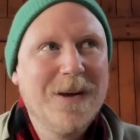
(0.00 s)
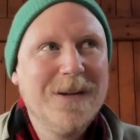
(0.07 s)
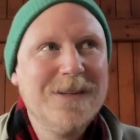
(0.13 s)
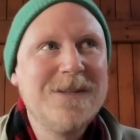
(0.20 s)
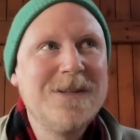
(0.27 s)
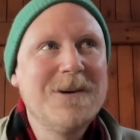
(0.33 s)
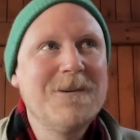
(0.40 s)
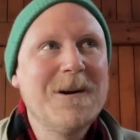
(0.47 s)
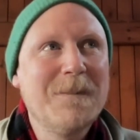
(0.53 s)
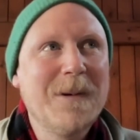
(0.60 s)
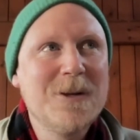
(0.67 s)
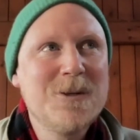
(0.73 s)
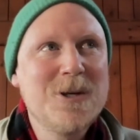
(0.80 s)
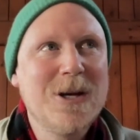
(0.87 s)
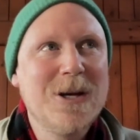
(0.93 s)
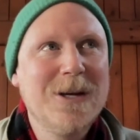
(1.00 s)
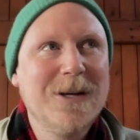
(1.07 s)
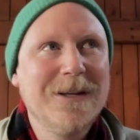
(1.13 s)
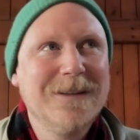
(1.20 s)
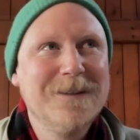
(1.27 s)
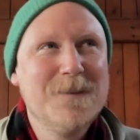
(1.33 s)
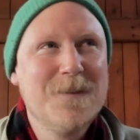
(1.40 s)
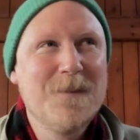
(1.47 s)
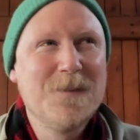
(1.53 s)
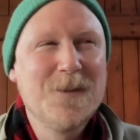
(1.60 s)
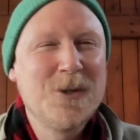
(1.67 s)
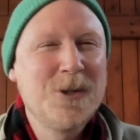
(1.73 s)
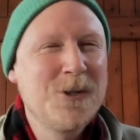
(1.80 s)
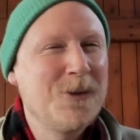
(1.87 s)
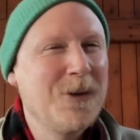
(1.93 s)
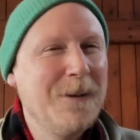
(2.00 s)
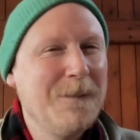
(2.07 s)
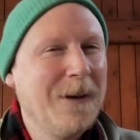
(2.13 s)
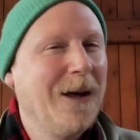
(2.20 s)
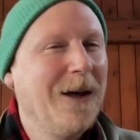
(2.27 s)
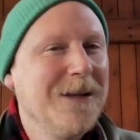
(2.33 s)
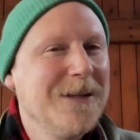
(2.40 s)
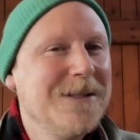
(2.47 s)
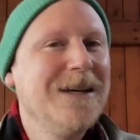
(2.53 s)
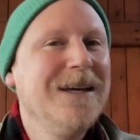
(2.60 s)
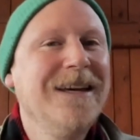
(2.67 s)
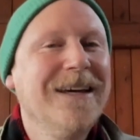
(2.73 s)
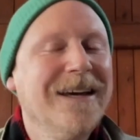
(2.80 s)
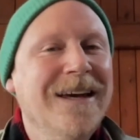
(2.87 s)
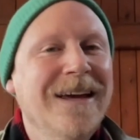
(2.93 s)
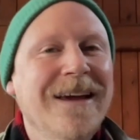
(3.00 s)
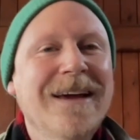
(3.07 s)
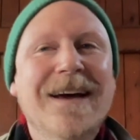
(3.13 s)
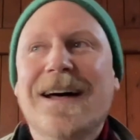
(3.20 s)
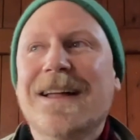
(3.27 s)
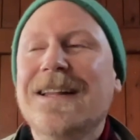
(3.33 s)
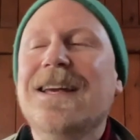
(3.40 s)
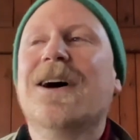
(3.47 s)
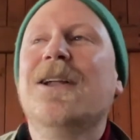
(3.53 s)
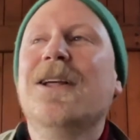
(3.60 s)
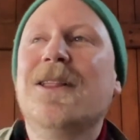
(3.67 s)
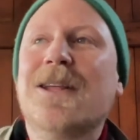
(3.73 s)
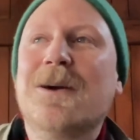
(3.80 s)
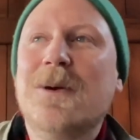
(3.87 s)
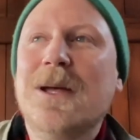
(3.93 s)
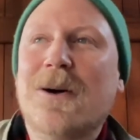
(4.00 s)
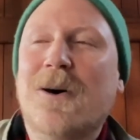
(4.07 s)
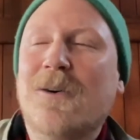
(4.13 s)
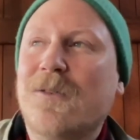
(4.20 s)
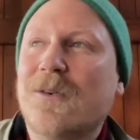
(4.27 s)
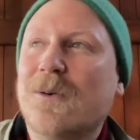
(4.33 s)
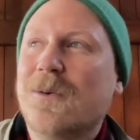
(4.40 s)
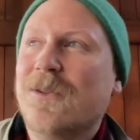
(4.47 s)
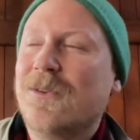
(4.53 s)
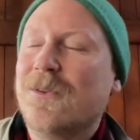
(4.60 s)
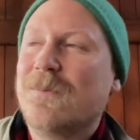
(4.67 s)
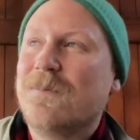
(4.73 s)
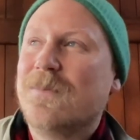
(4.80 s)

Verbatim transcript: zero budget street party. And the only thing we'd offer was,